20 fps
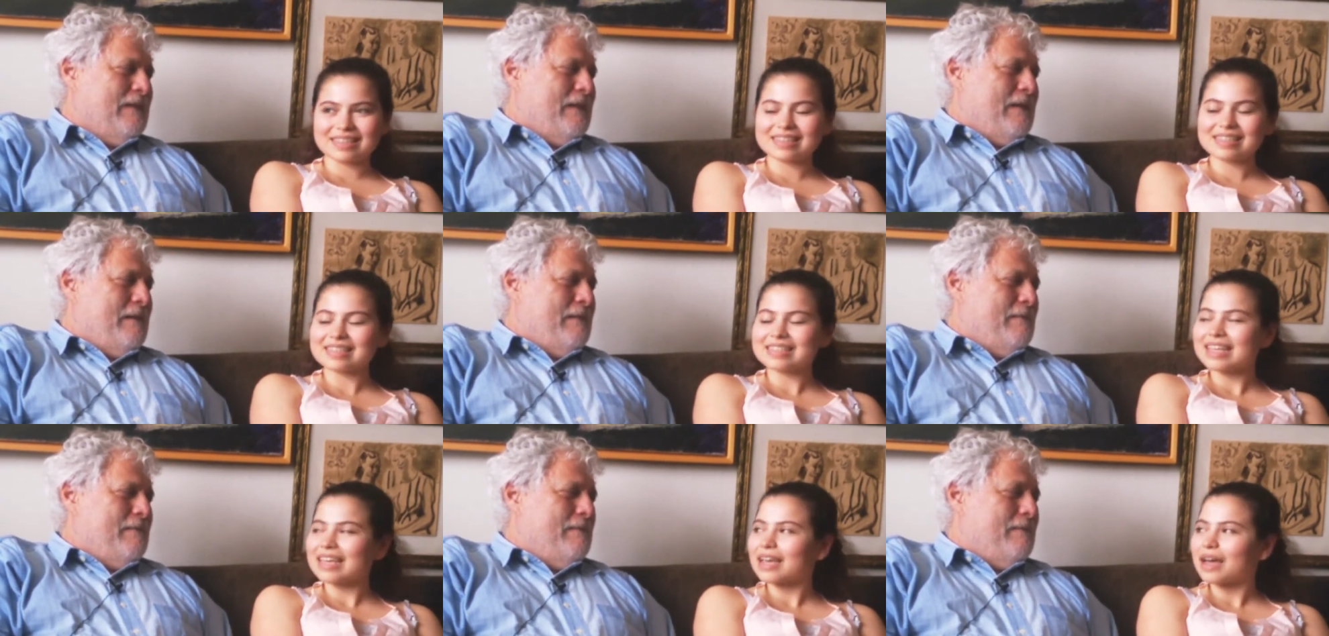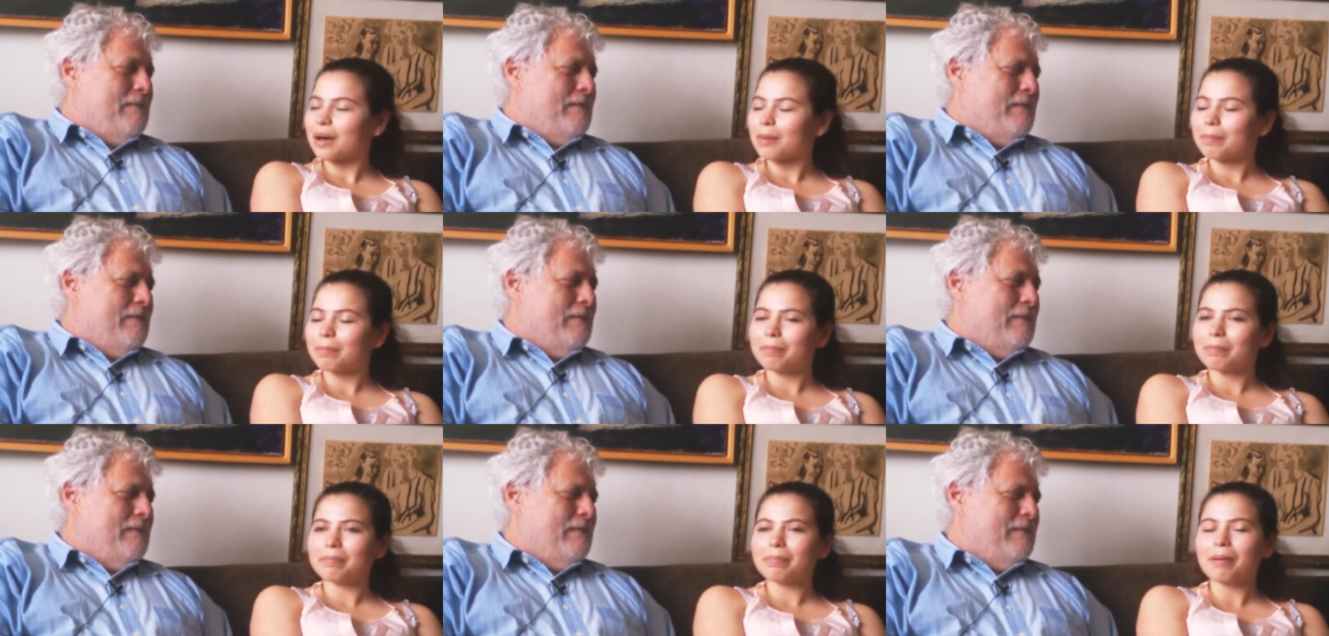Speaker 1: It's like
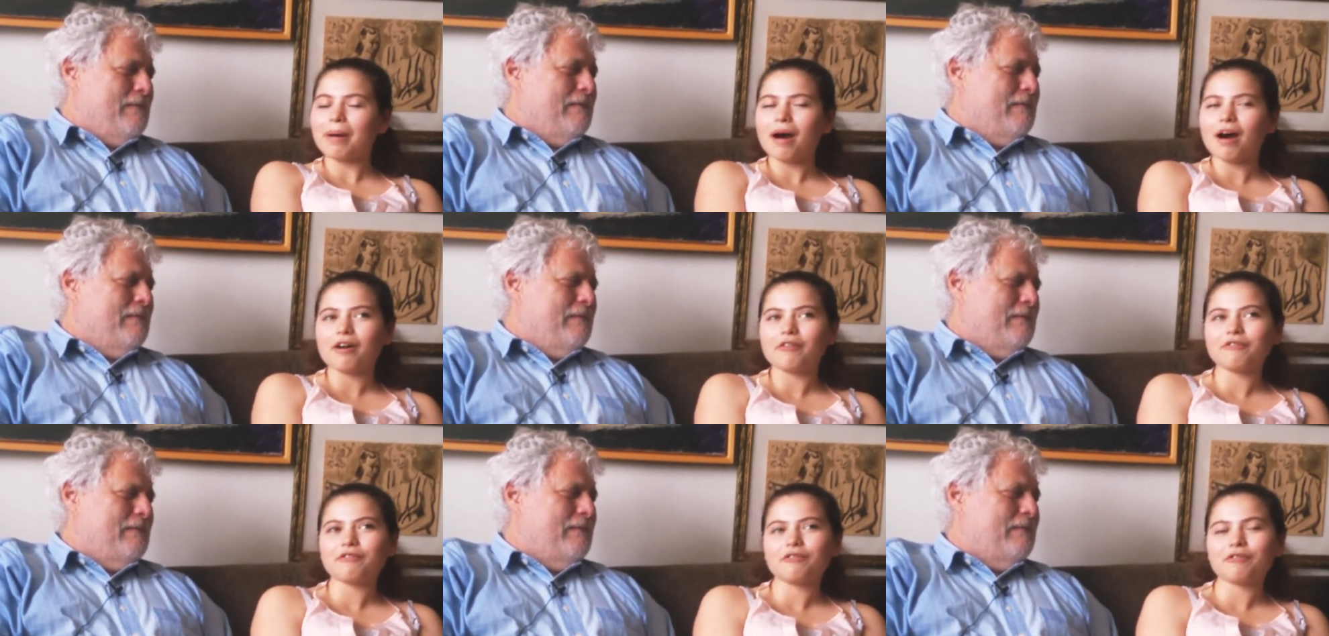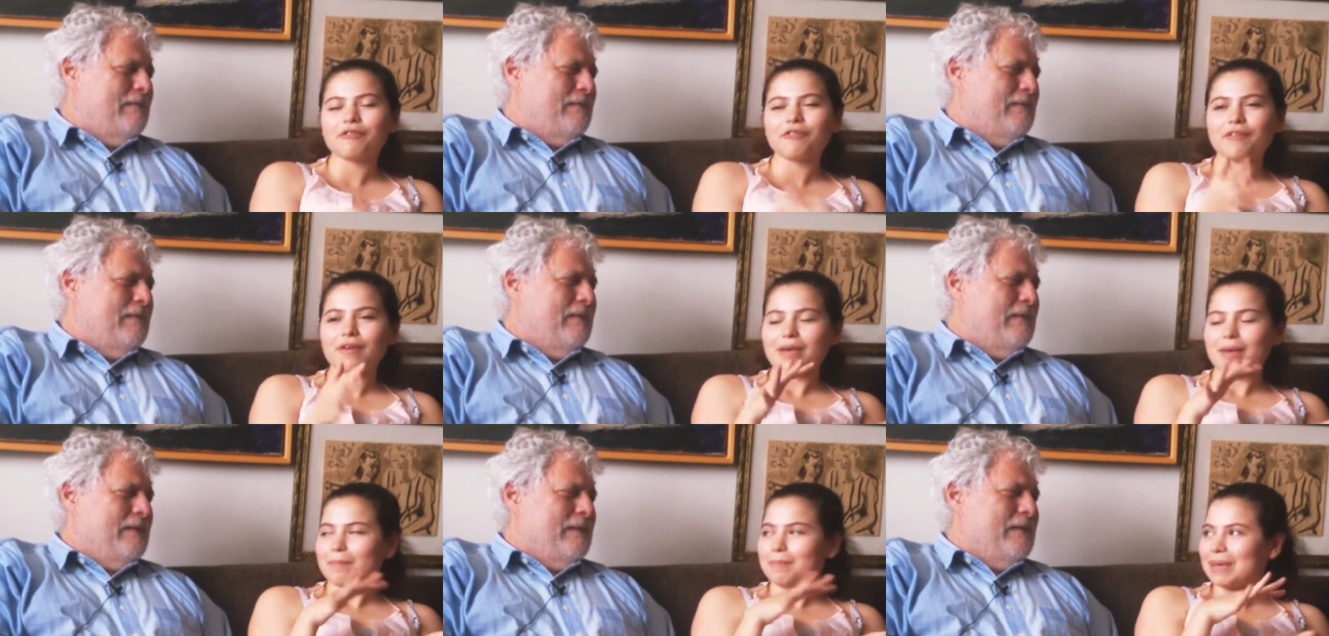a puff
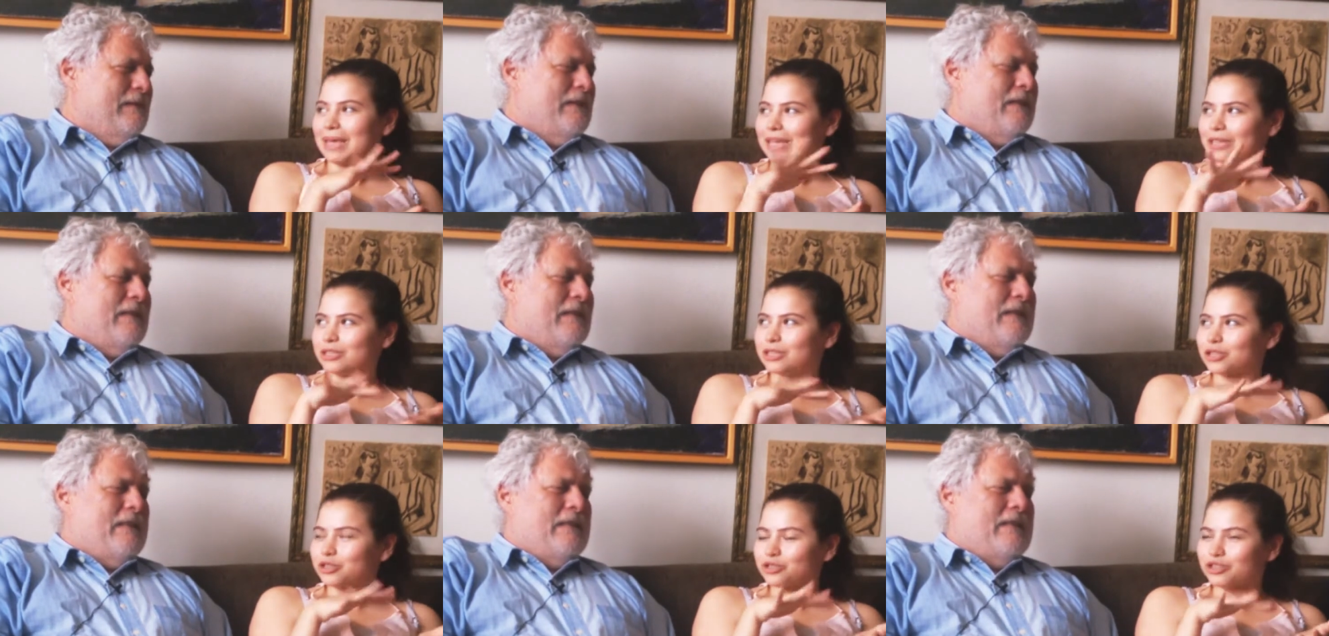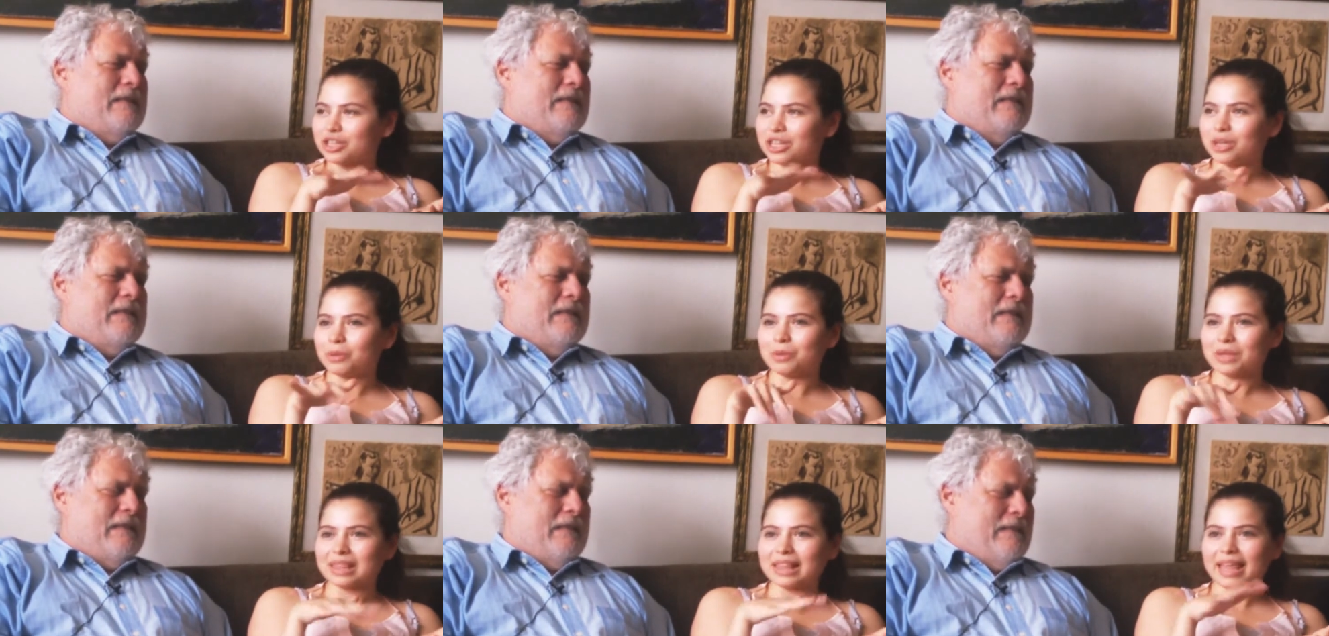
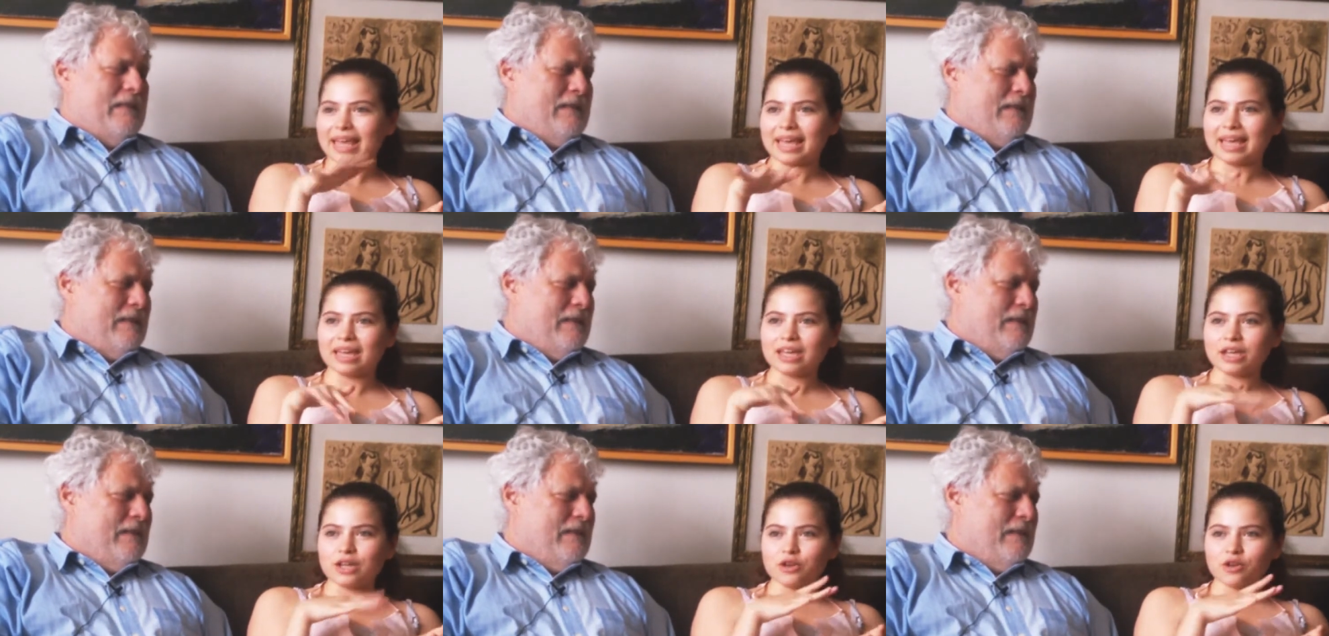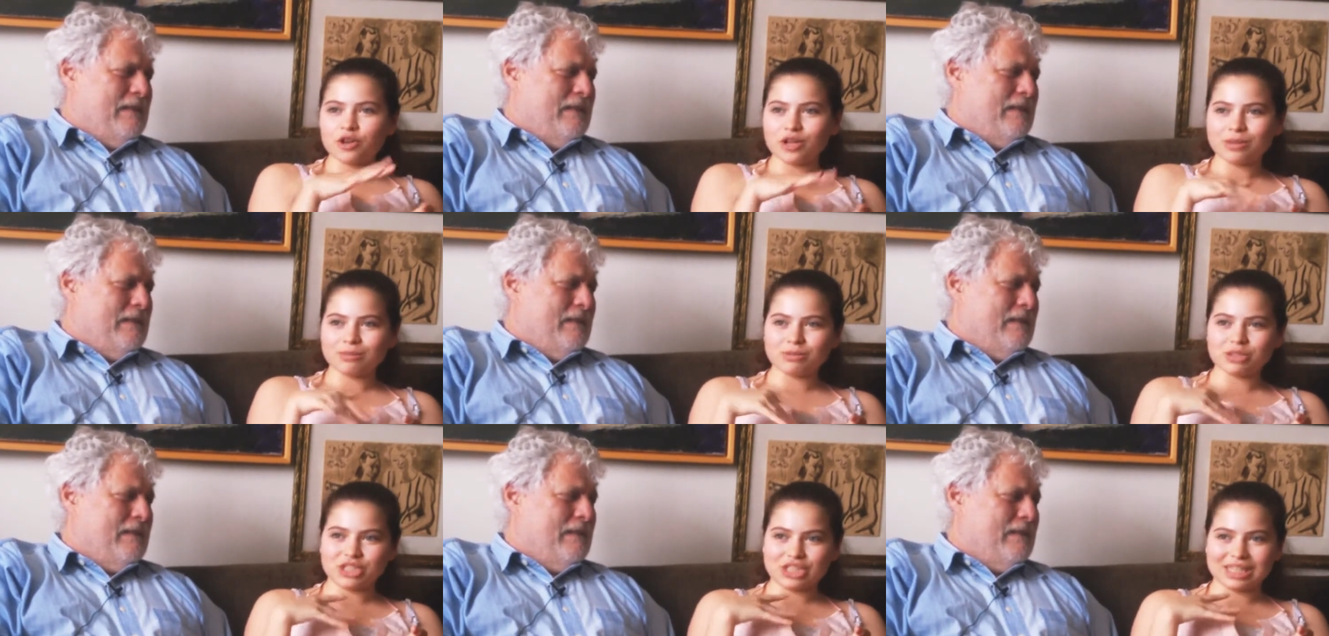pastry with like
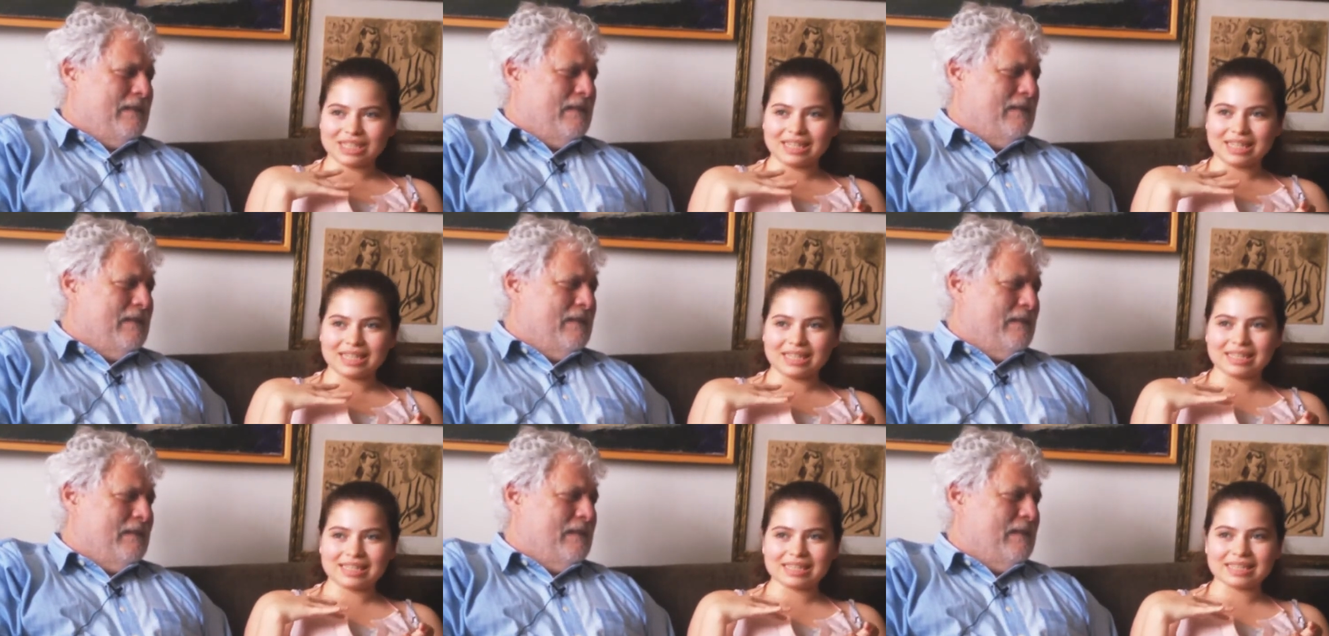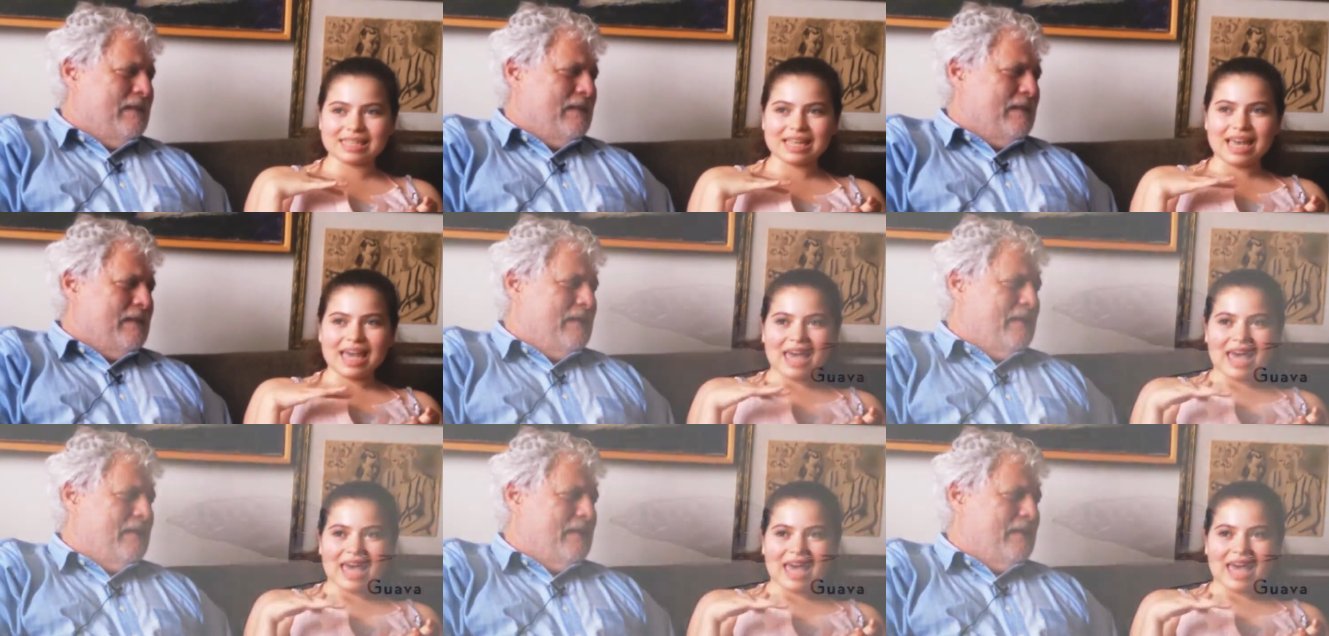cream cheese